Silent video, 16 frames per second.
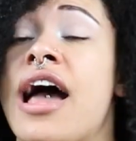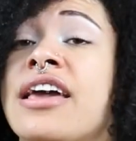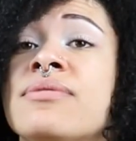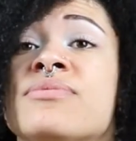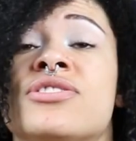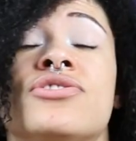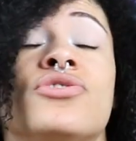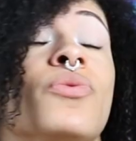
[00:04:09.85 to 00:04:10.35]
I
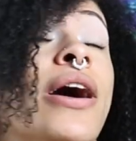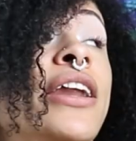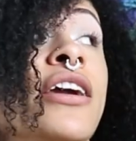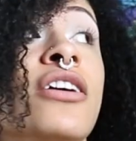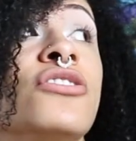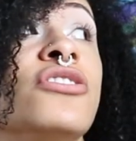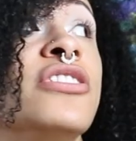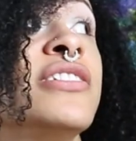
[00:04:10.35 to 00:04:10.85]
am
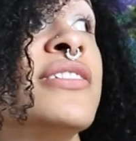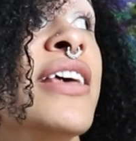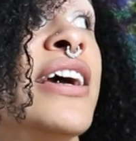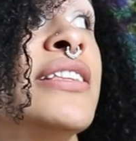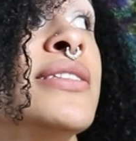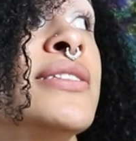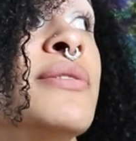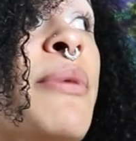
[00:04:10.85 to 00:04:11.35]
sweating under these
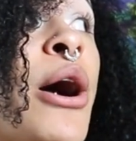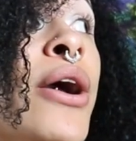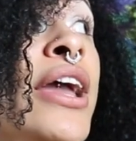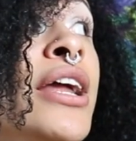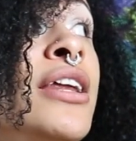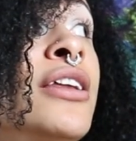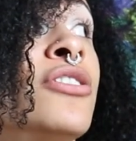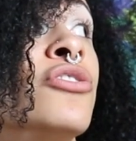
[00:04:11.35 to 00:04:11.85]
lights. It's about
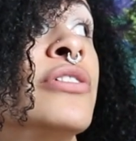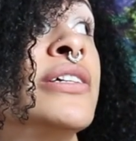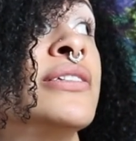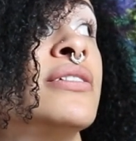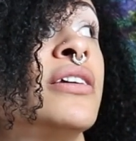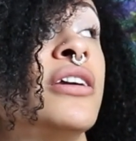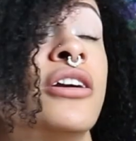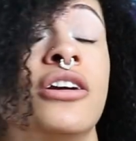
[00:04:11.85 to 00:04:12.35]
80
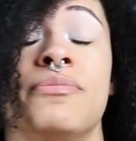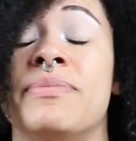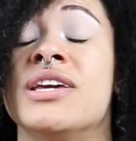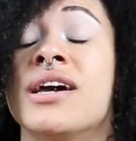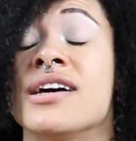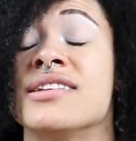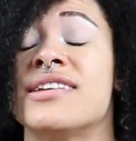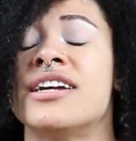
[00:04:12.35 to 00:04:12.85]
degrees in here
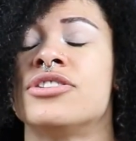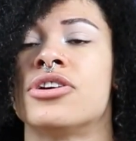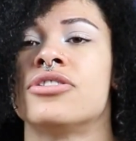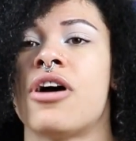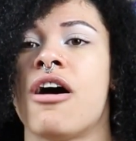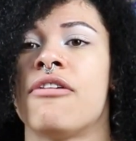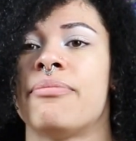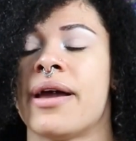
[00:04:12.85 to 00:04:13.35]
because I
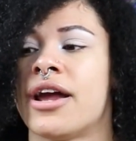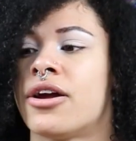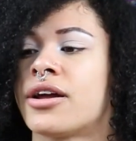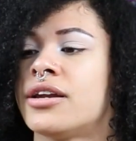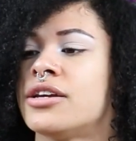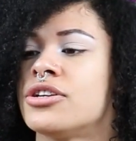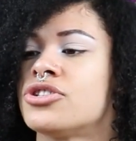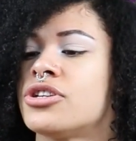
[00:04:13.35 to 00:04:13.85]
turned off my air
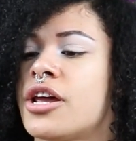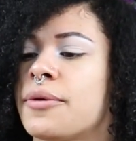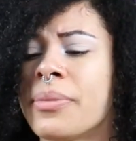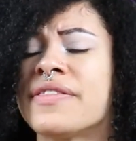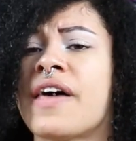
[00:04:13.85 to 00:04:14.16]
conditioning.